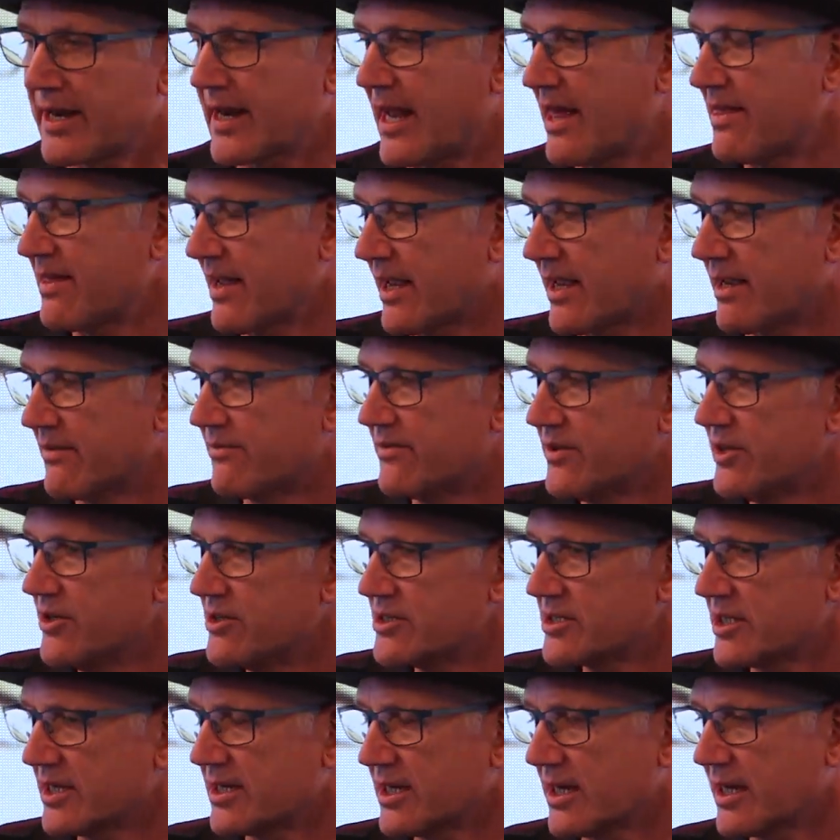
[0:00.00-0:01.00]
I think, of
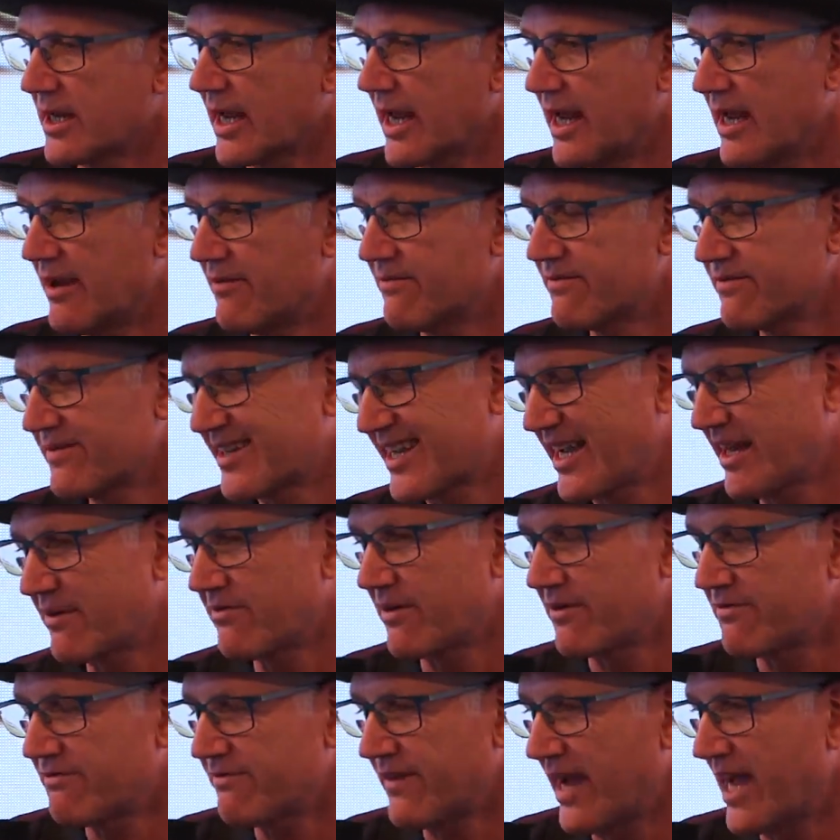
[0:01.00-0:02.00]
using a kind of
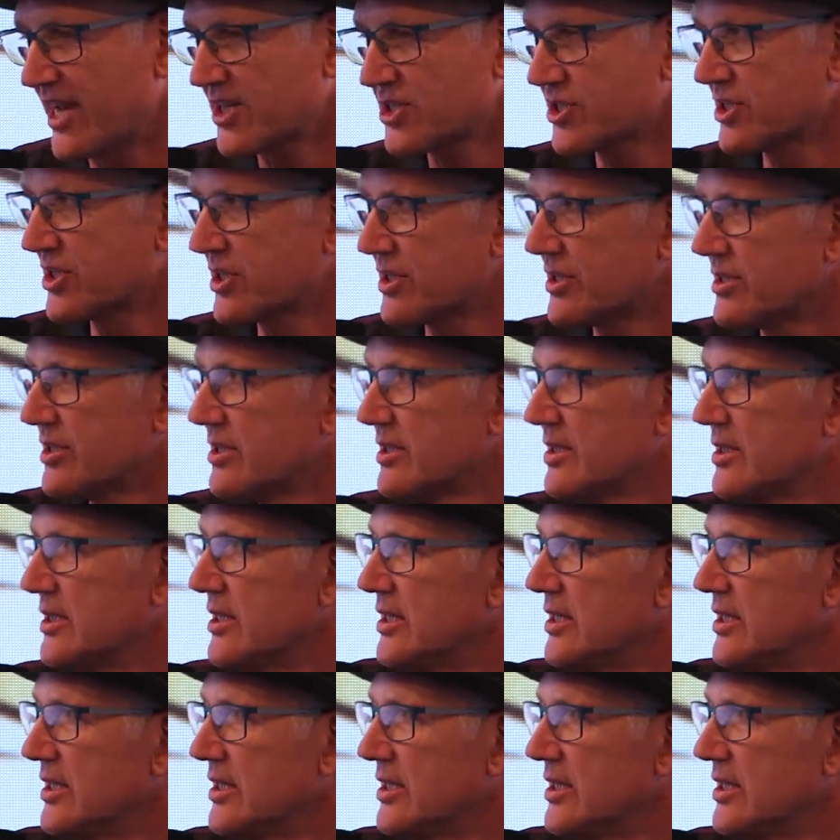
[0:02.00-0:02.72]
a fashion